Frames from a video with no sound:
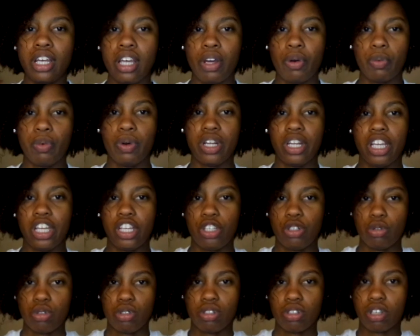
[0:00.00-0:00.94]
when they
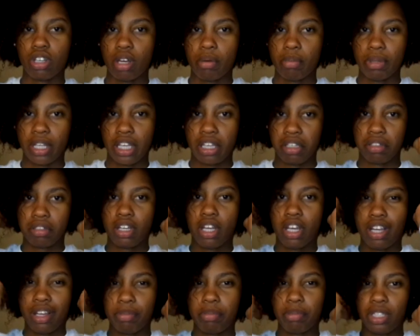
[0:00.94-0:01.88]
used to come like
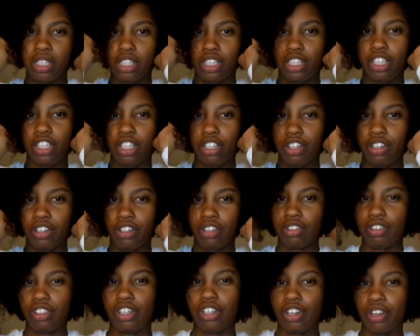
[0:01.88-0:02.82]
up here,
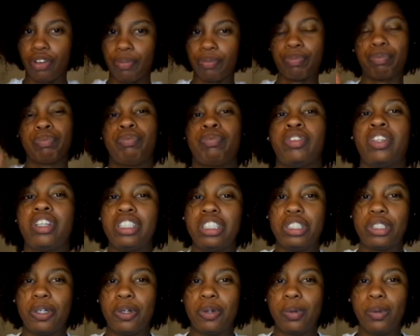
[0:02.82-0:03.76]
you know.
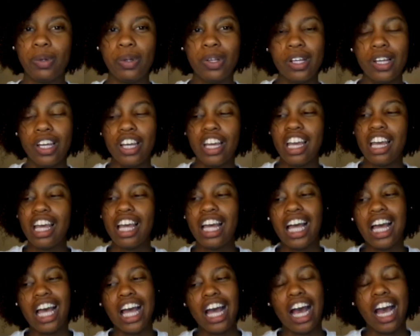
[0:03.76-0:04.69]
So
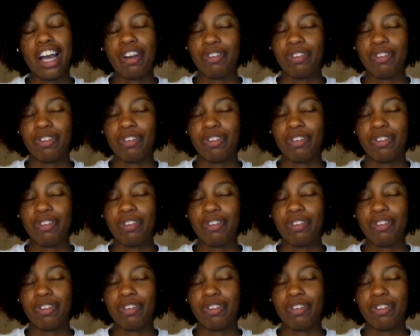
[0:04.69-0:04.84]
I